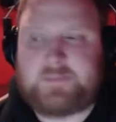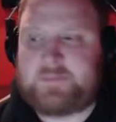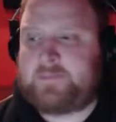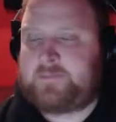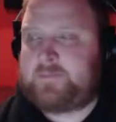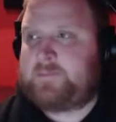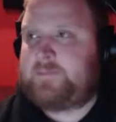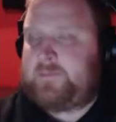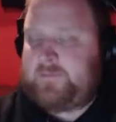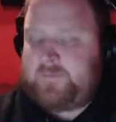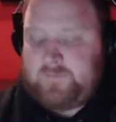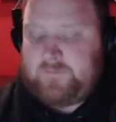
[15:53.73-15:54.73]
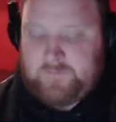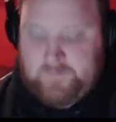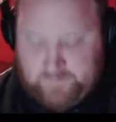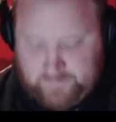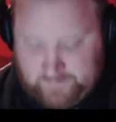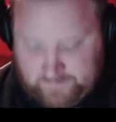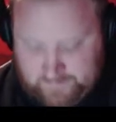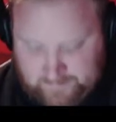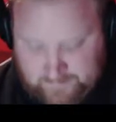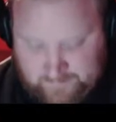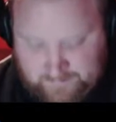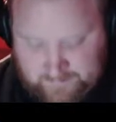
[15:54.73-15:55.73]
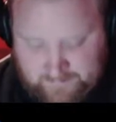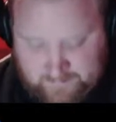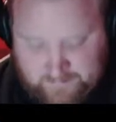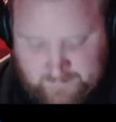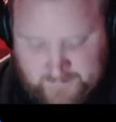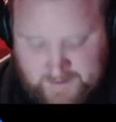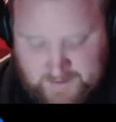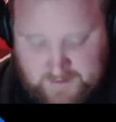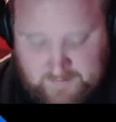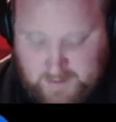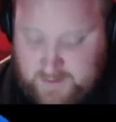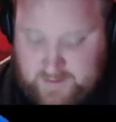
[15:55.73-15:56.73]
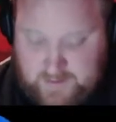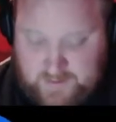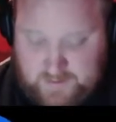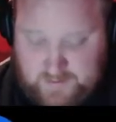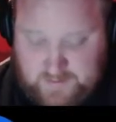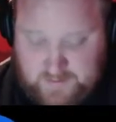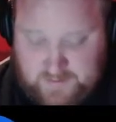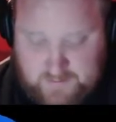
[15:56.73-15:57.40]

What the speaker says: Yes. Yeah. What was it? Yeah.